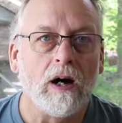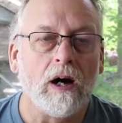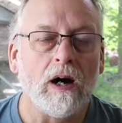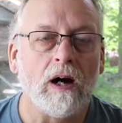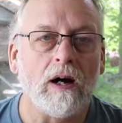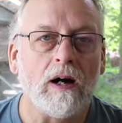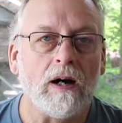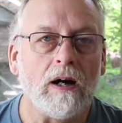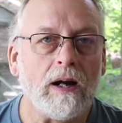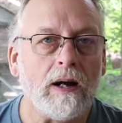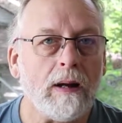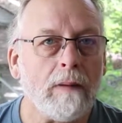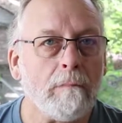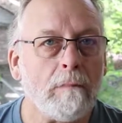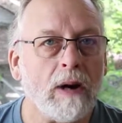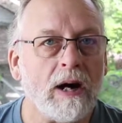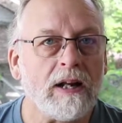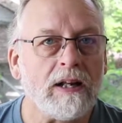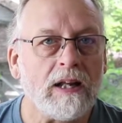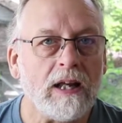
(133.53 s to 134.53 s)
And
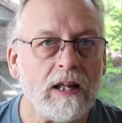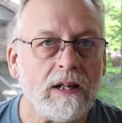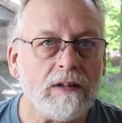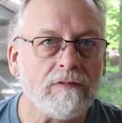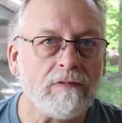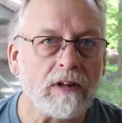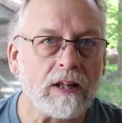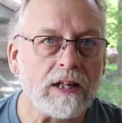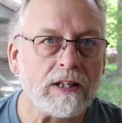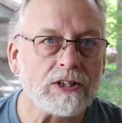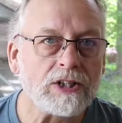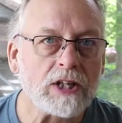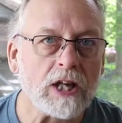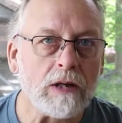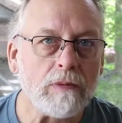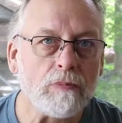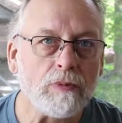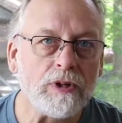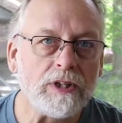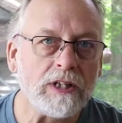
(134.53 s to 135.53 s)
by native
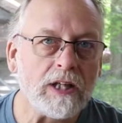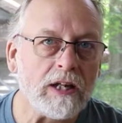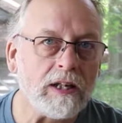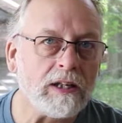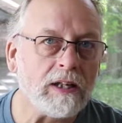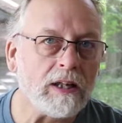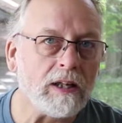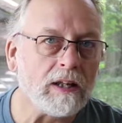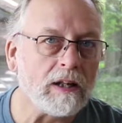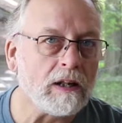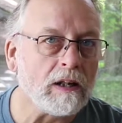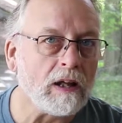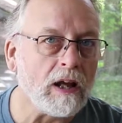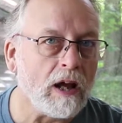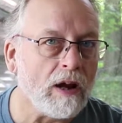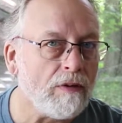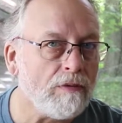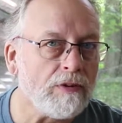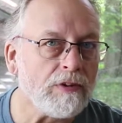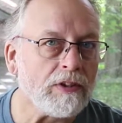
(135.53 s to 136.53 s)
landscape, we take in
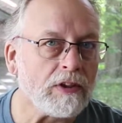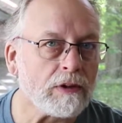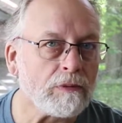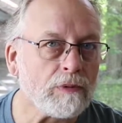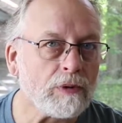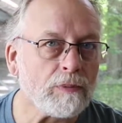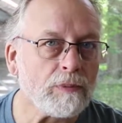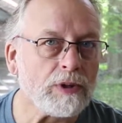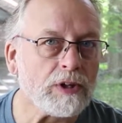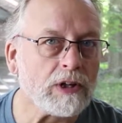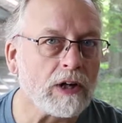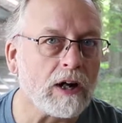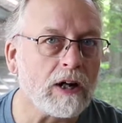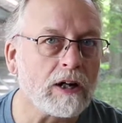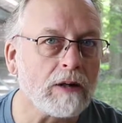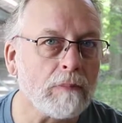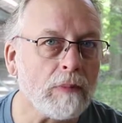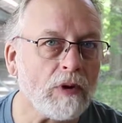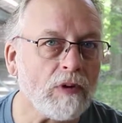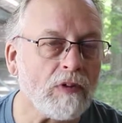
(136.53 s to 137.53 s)
everything when we
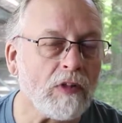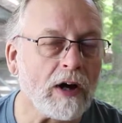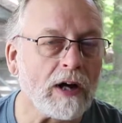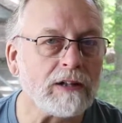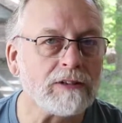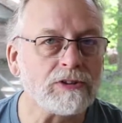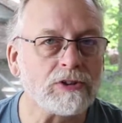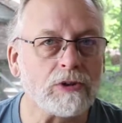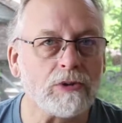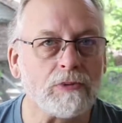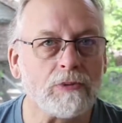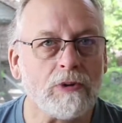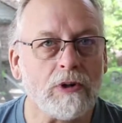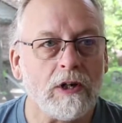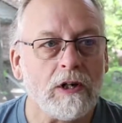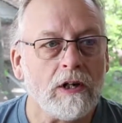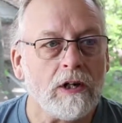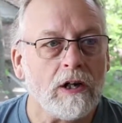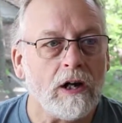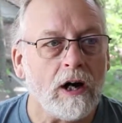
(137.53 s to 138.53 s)
talk about that. So
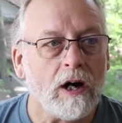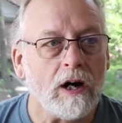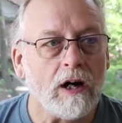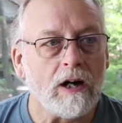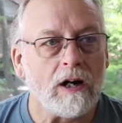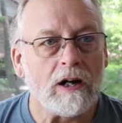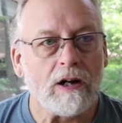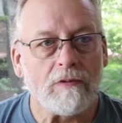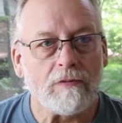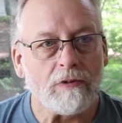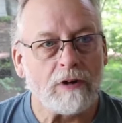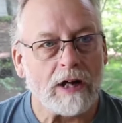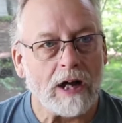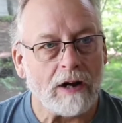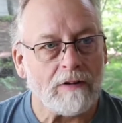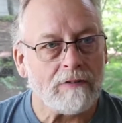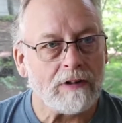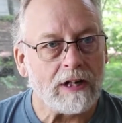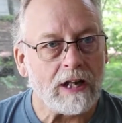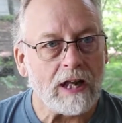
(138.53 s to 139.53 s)
if we
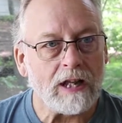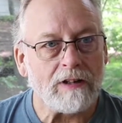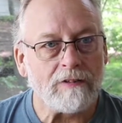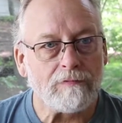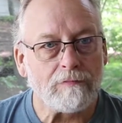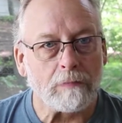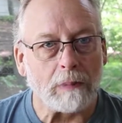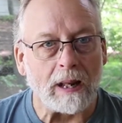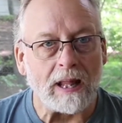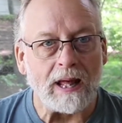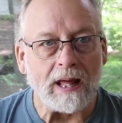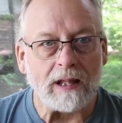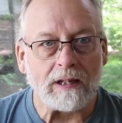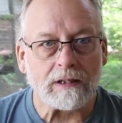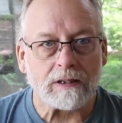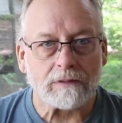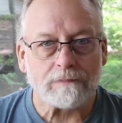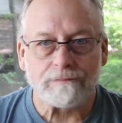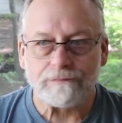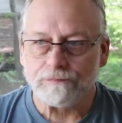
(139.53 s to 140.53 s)
have a native plant,